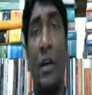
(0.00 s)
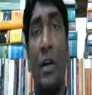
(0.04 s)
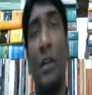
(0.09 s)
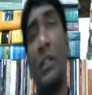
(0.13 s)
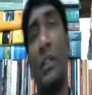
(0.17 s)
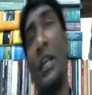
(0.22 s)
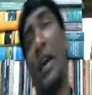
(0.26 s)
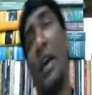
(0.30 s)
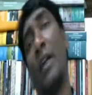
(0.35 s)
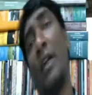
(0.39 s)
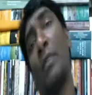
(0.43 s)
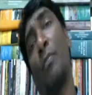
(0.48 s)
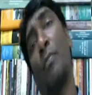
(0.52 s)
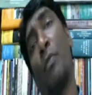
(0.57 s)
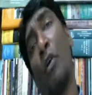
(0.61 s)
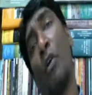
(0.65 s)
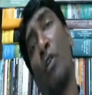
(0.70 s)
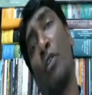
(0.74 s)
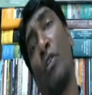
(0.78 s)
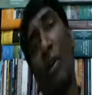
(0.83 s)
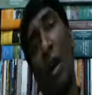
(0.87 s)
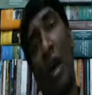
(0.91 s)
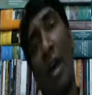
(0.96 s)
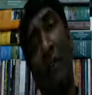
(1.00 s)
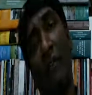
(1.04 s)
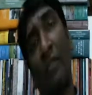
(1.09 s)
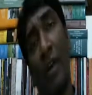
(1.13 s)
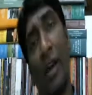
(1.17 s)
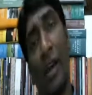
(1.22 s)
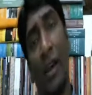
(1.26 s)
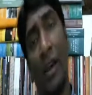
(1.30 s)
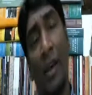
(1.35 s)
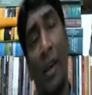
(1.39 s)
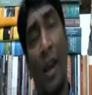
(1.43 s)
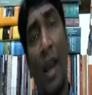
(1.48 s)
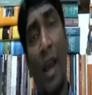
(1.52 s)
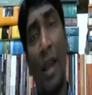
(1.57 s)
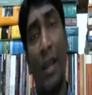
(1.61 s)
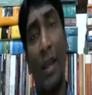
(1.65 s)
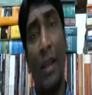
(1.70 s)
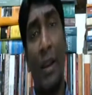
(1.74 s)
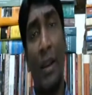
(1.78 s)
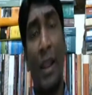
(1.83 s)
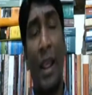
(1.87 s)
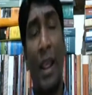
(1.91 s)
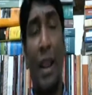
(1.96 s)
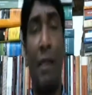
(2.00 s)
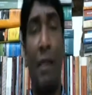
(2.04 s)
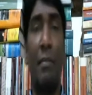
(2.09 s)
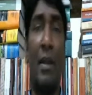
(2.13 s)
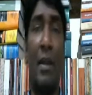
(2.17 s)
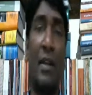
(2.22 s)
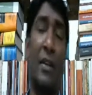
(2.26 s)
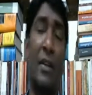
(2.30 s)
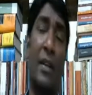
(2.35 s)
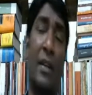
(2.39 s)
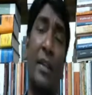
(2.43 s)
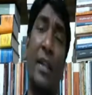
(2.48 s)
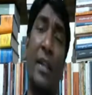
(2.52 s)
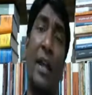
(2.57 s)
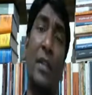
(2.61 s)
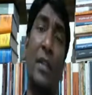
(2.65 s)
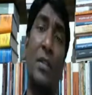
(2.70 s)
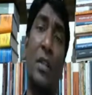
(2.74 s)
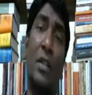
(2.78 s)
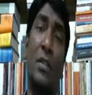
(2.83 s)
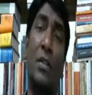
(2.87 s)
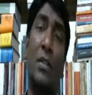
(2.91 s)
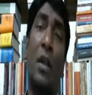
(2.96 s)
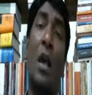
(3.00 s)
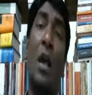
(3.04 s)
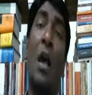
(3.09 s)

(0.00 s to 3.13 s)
they are prone to have a higher ailment in that sense.